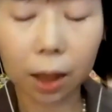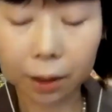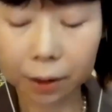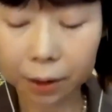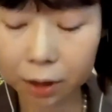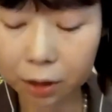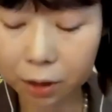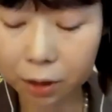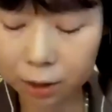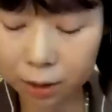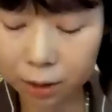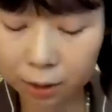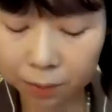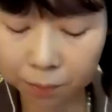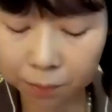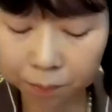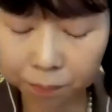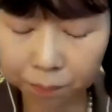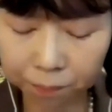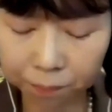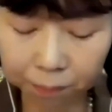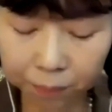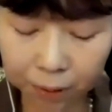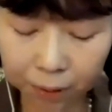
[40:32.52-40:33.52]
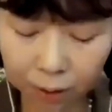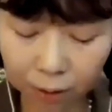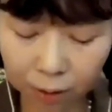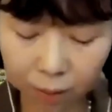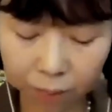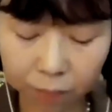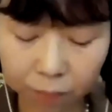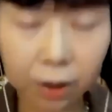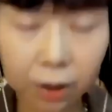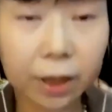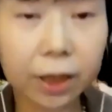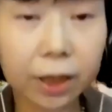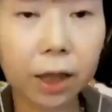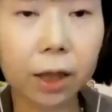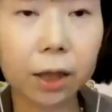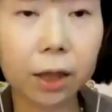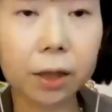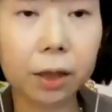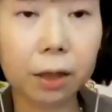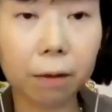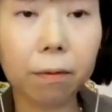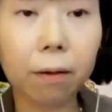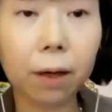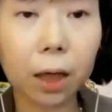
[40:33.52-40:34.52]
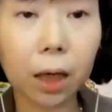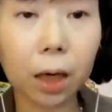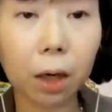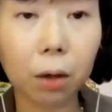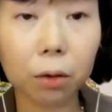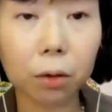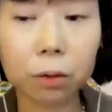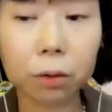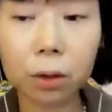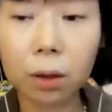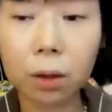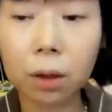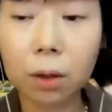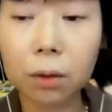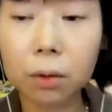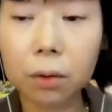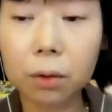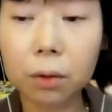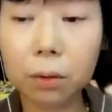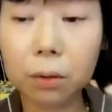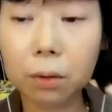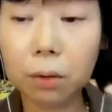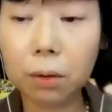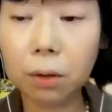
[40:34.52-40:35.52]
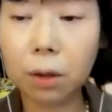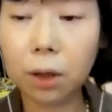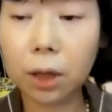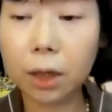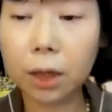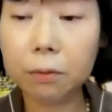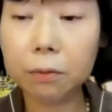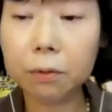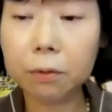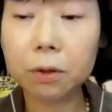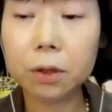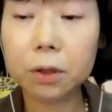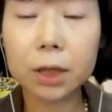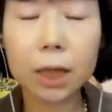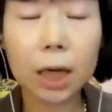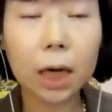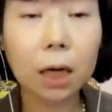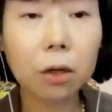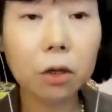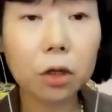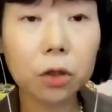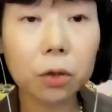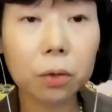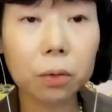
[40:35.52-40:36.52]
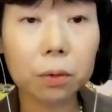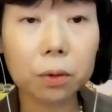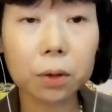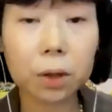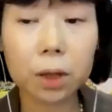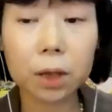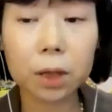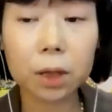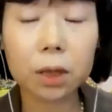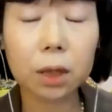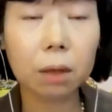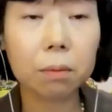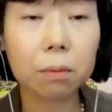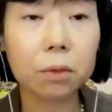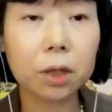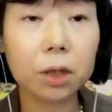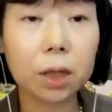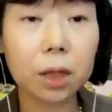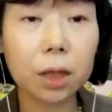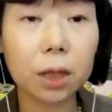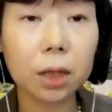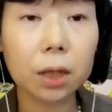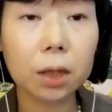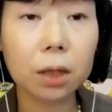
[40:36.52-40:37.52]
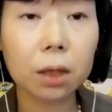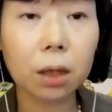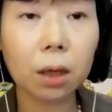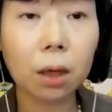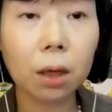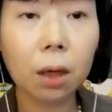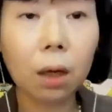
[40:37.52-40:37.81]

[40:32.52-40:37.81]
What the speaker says: it's become really difficult to lift sanctions in some sense